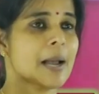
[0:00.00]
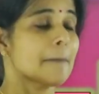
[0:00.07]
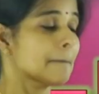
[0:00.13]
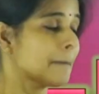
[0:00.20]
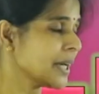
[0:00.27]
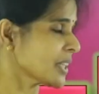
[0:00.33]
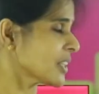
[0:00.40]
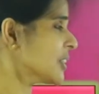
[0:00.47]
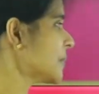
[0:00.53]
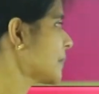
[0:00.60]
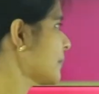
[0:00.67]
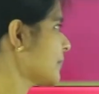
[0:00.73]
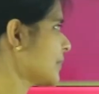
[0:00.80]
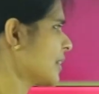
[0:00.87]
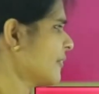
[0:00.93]
but
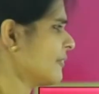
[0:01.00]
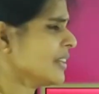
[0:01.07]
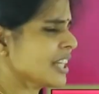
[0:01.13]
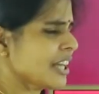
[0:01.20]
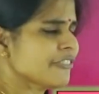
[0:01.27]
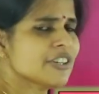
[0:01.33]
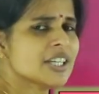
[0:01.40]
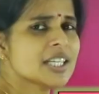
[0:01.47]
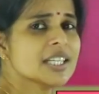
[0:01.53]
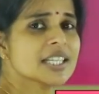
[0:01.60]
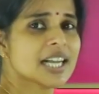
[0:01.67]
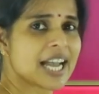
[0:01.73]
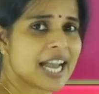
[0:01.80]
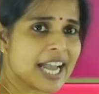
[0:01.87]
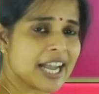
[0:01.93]
we never
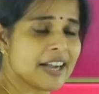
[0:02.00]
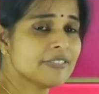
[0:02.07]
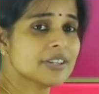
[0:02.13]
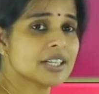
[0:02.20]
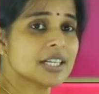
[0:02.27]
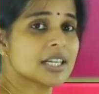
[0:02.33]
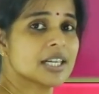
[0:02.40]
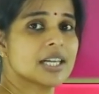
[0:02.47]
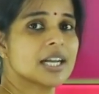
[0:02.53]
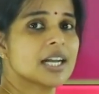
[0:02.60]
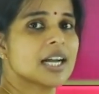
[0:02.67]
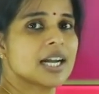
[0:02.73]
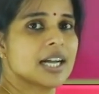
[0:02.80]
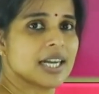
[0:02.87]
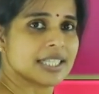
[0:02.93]
have
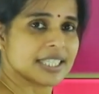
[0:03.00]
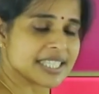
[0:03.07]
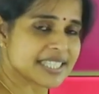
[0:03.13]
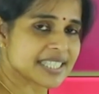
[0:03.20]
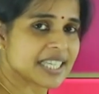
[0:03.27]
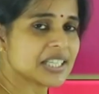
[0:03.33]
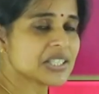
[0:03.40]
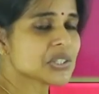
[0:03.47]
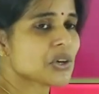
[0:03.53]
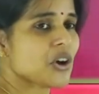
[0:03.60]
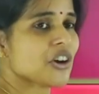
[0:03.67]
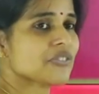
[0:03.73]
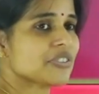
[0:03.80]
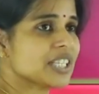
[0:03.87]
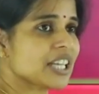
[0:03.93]
discussed
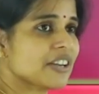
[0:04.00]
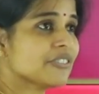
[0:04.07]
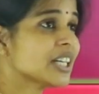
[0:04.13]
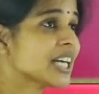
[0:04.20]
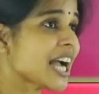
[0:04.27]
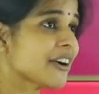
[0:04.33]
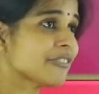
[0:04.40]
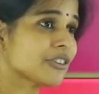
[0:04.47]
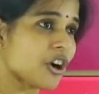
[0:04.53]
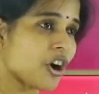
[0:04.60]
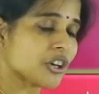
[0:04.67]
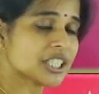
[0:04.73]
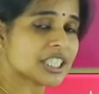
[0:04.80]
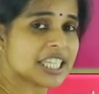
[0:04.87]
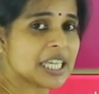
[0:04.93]
or we never have
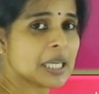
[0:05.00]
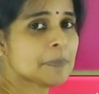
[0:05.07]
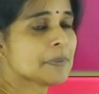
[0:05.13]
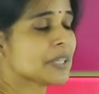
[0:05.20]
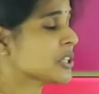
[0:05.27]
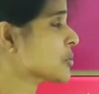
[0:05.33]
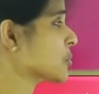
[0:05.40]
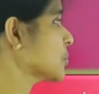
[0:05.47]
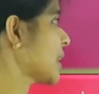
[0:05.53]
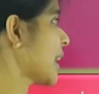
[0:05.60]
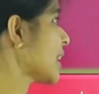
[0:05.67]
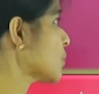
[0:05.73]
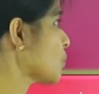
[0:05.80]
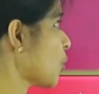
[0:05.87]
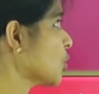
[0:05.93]
gone deep into
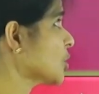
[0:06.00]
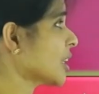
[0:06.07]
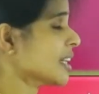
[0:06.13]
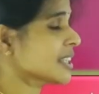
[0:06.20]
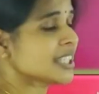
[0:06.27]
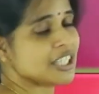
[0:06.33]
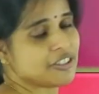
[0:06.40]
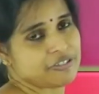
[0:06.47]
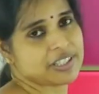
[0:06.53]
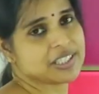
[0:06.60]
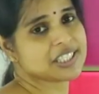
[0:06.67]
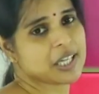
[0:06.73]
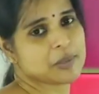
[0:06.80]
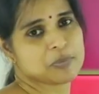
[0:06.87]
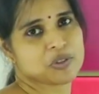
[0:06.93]
that what are the
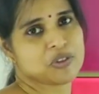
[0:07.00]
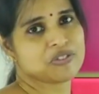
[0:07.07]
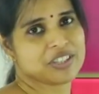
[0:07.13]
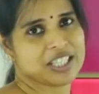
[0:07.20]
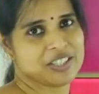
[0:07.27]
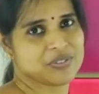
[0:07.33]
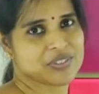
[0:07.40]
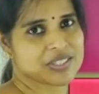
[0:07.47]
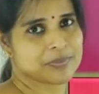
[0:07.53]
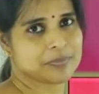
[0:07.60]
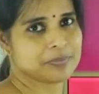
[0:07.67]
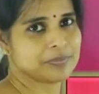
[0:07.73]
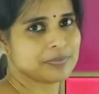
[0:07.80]
different types of leaves.